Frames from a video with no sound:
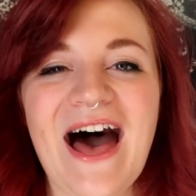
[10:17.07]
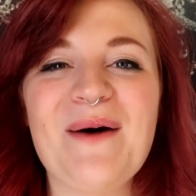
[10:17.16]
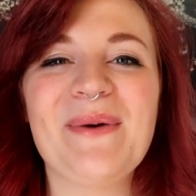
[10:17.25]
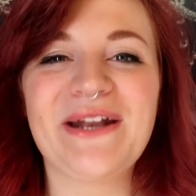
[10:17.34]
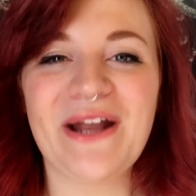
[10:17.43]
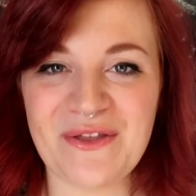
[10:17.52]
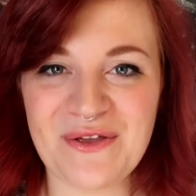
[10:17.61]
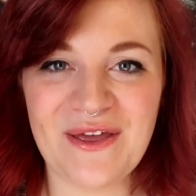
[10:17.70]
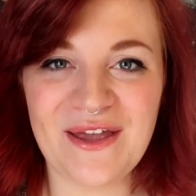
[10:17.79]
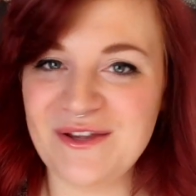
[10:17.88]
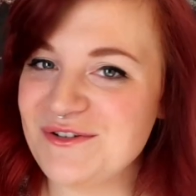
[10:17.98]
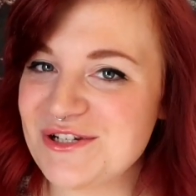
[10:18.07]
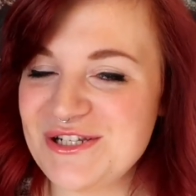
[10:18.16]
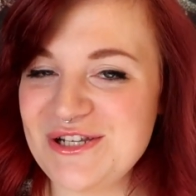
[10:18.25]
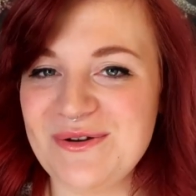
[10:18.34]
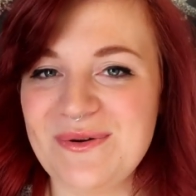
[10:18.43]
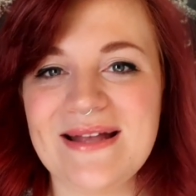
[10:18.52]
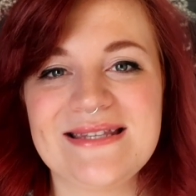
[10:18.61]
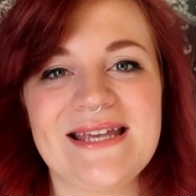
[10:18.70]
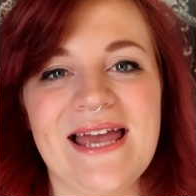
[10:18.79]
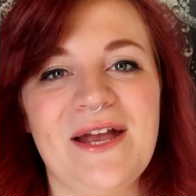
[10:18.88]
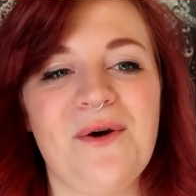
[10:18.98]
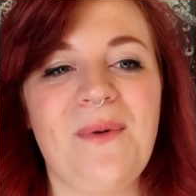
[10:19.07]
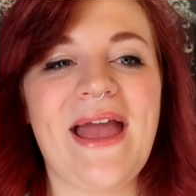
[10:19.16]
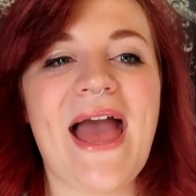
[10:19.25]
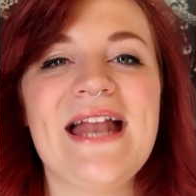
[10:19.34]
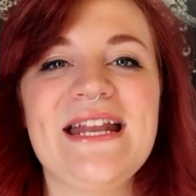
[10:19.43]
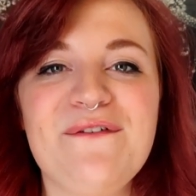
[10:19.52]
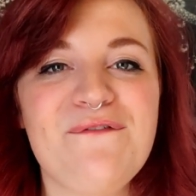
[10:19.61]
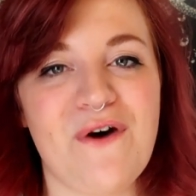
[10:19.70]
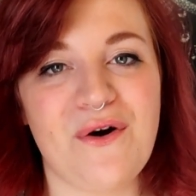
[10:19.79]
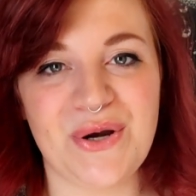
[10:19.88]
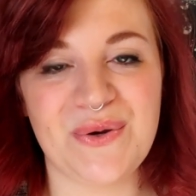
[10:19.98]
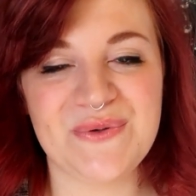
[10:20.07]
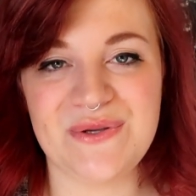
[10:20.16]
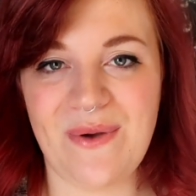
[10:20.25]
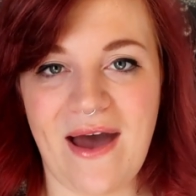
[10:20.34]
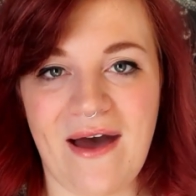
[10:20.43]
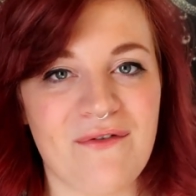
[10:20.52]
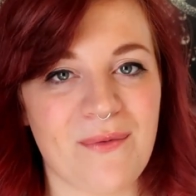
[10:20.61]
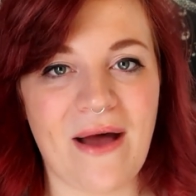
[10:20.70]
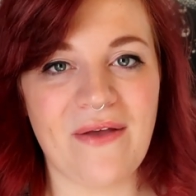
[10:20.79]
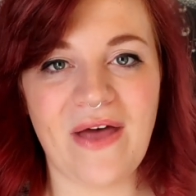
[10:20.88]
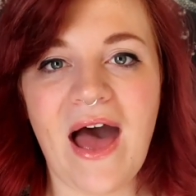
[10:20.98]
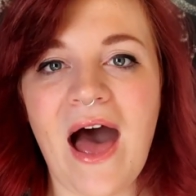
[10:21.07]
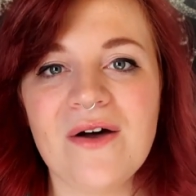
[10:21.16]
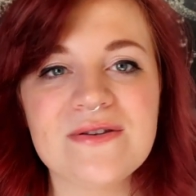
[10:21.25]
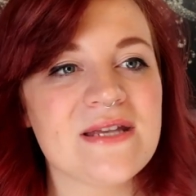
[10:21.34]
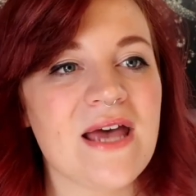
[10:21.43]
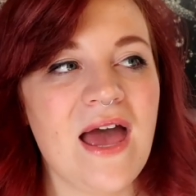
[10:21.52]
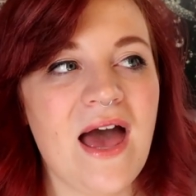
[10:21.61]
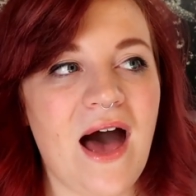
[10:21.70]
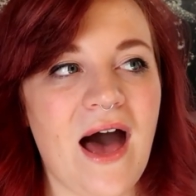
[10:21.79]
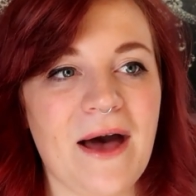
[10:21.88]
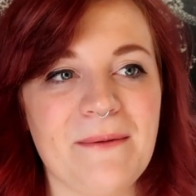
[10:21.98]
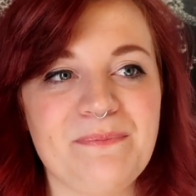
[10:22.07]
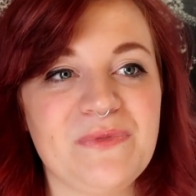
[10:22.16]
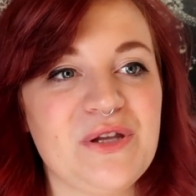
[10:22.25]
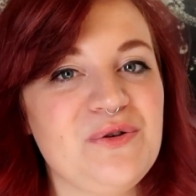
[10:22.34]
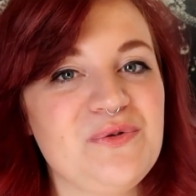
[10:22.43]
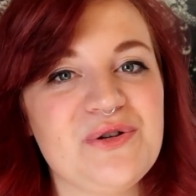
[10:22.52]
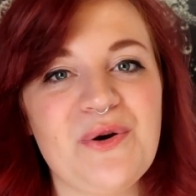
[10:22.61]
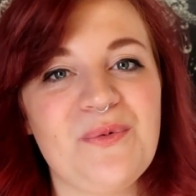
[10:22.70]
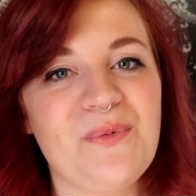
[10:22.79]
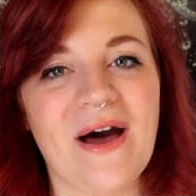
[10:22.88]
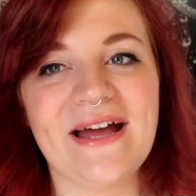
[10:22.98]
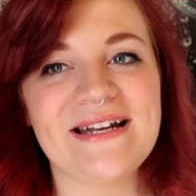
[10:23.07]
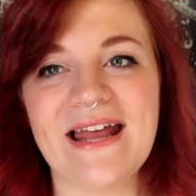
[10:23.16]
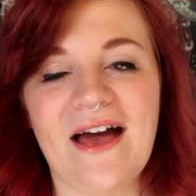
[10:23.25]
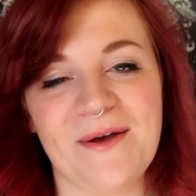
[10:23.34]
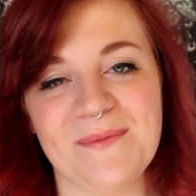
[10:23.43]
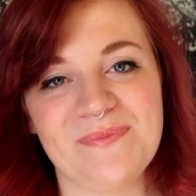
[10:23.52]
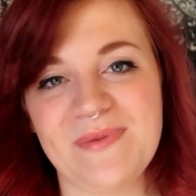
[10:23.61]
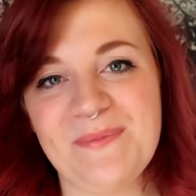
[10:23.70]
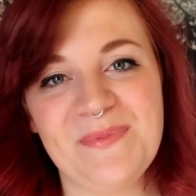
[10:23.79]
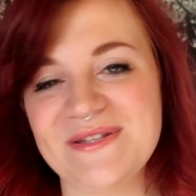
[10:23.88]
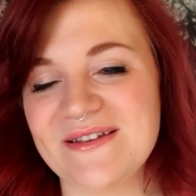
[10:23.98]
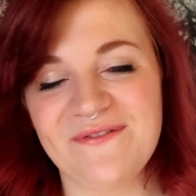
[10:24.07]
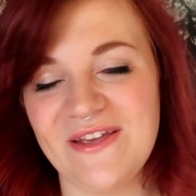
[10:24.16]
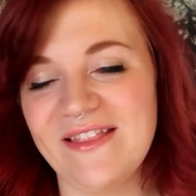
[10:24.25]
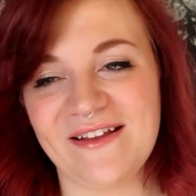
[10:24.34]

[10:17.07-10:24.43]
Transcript: Another thing you should do is take away any photos you have around the house. You don't want people to feel